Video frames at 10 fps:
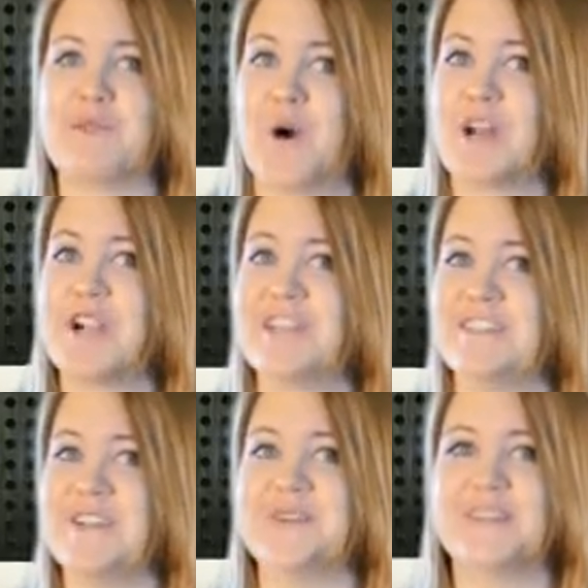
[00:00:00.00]
water is
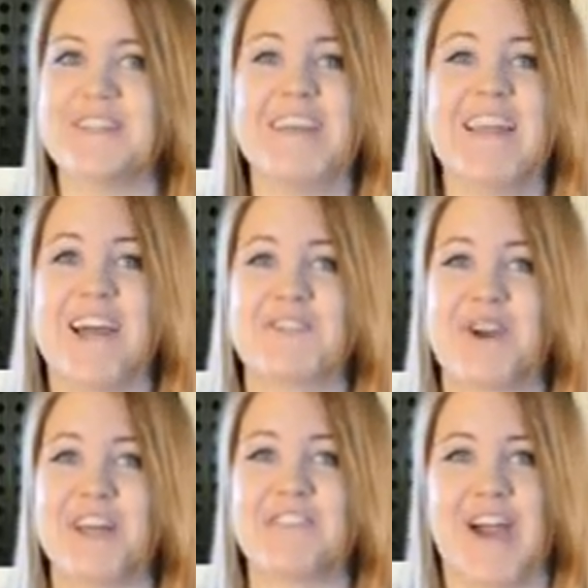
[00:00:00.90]
used in
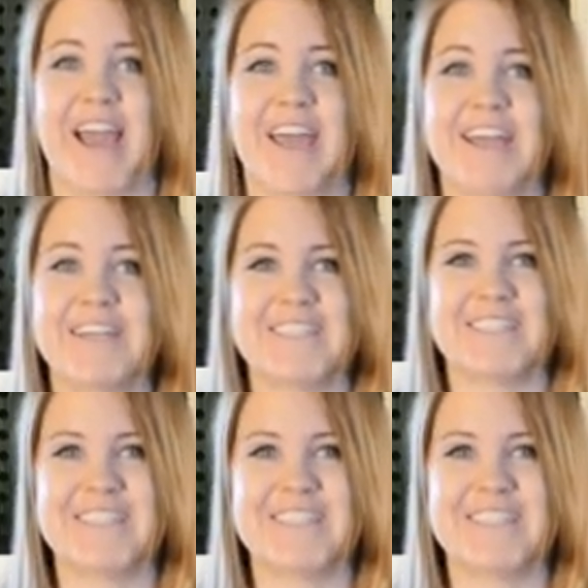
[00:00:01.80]
hydraulic fracking.